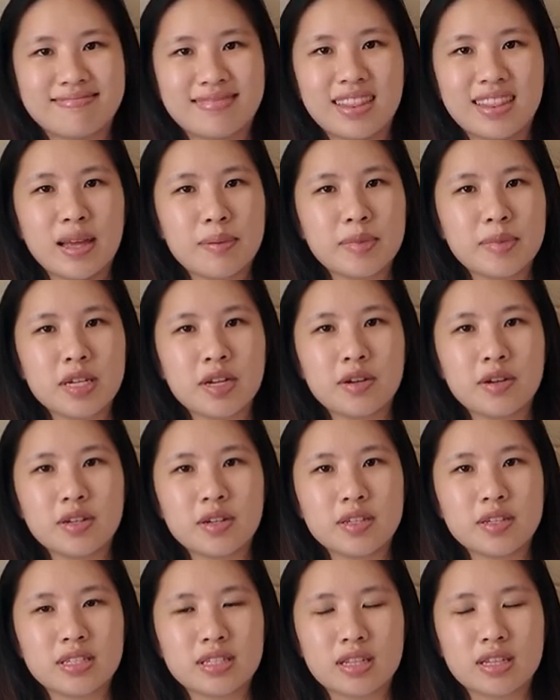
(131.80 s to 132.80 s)
Let me know
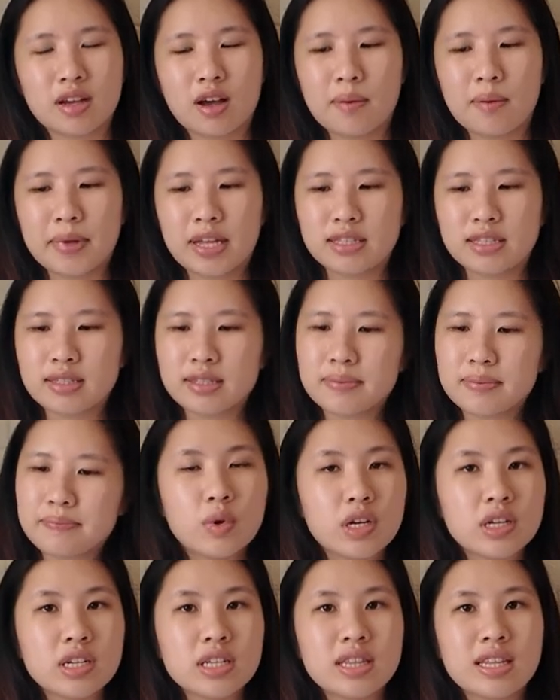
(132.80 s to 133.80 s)
yours in the comments.
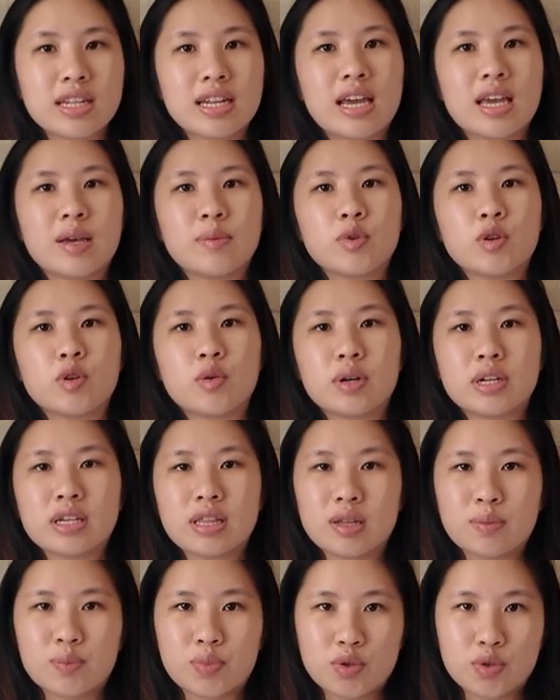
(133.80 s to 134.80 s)
Where did the name
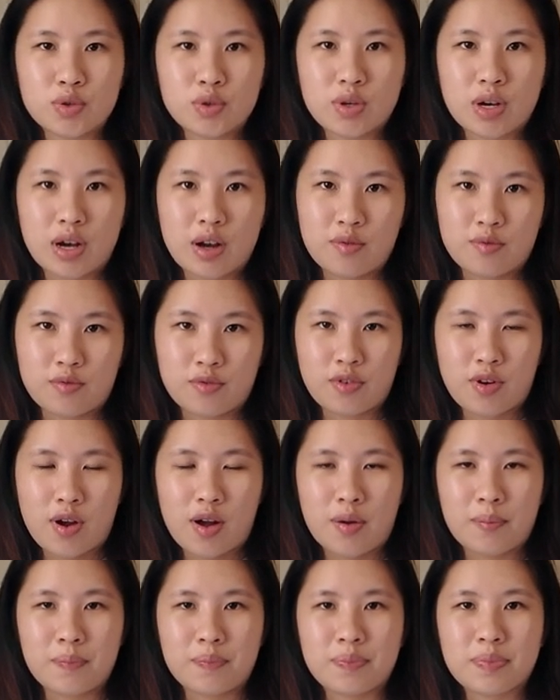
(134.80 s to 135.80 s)
Quinny LePooh come
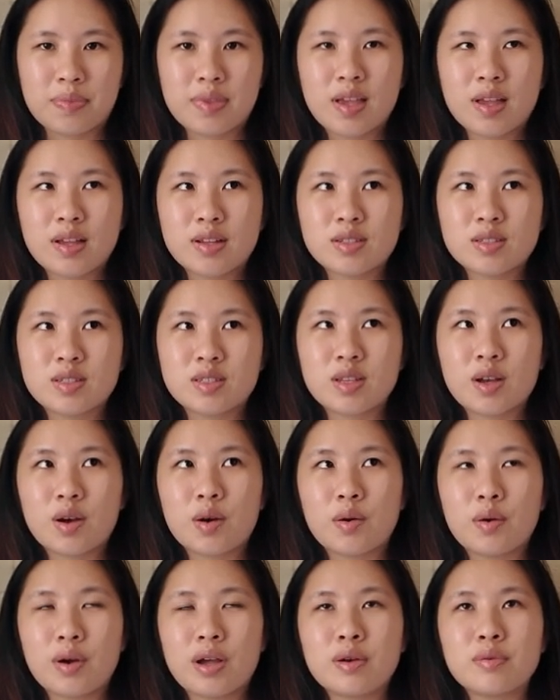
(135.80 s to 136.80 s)
from?
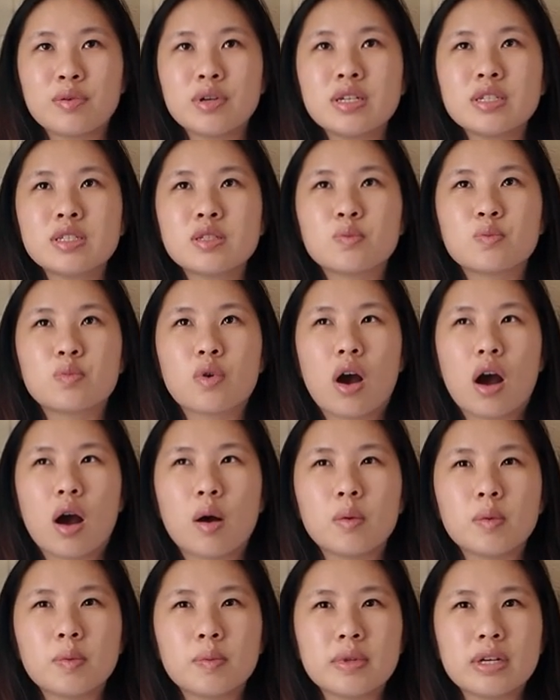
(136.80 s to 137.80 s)
So it was
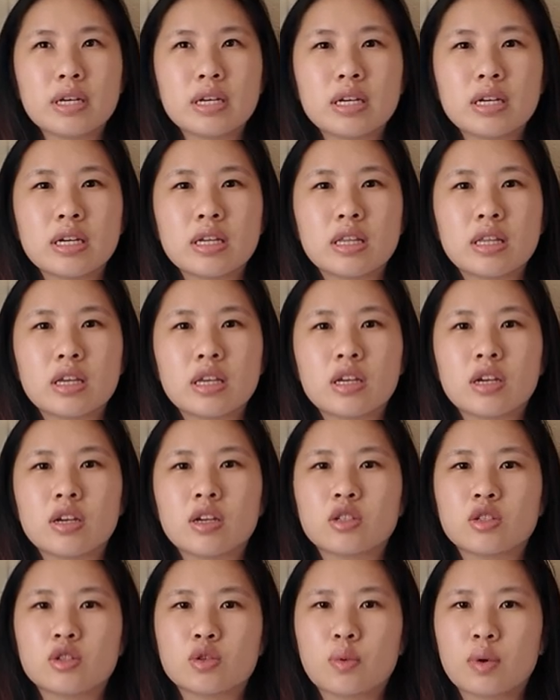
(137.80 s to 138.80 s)
probably the
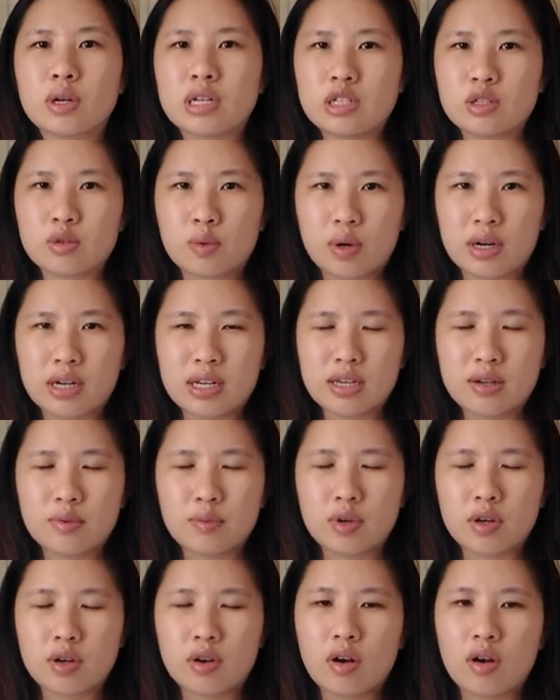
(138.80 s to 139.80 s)
year 2020.
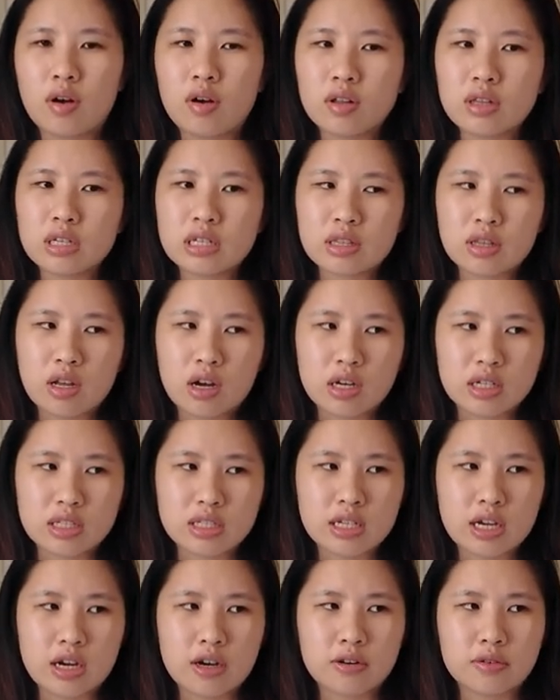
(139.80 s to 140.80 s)
We were all in
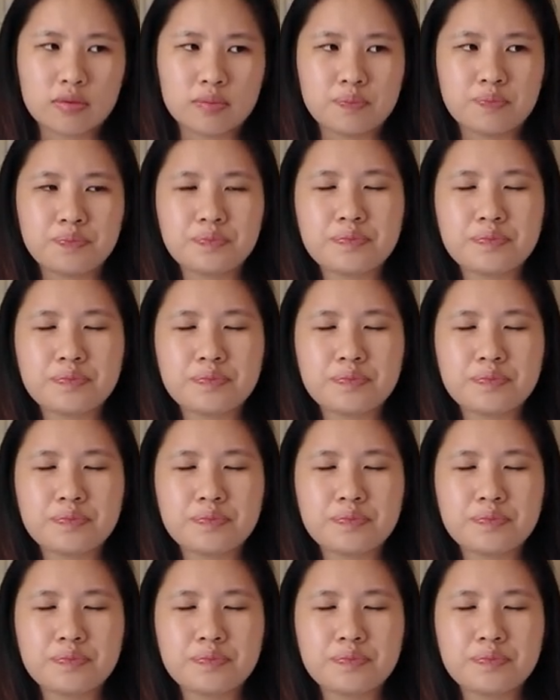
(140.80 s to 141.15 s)
lockdown.